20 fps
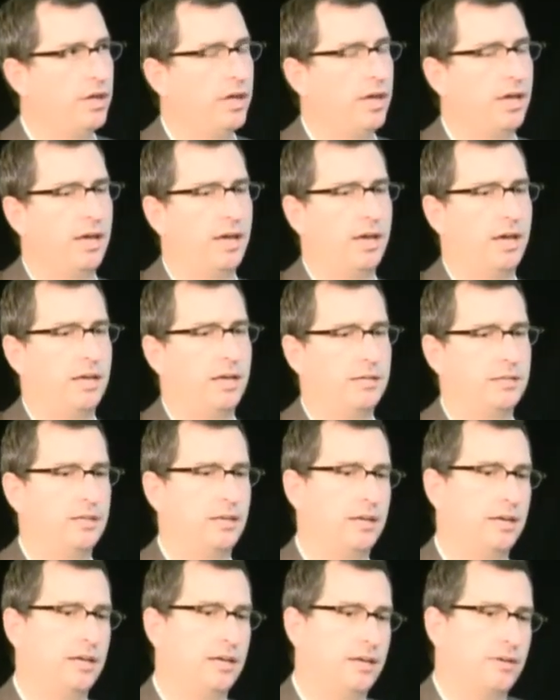and
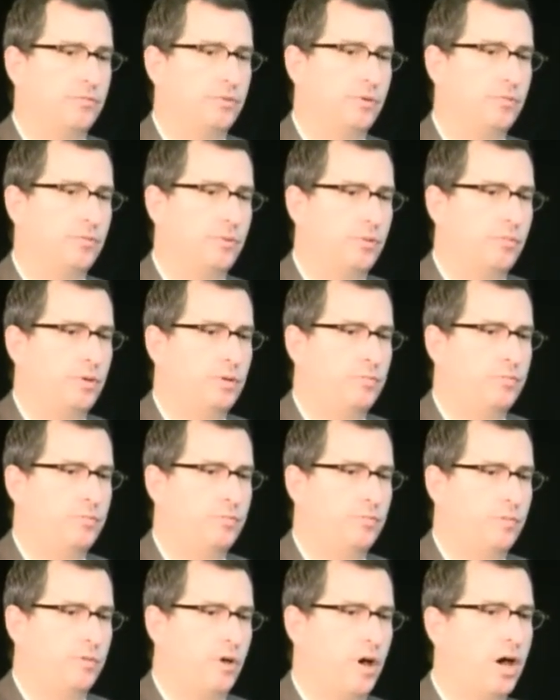we
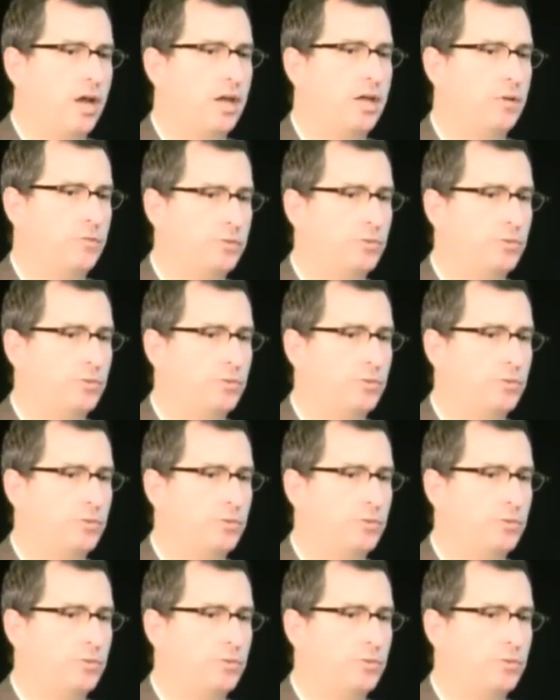thought it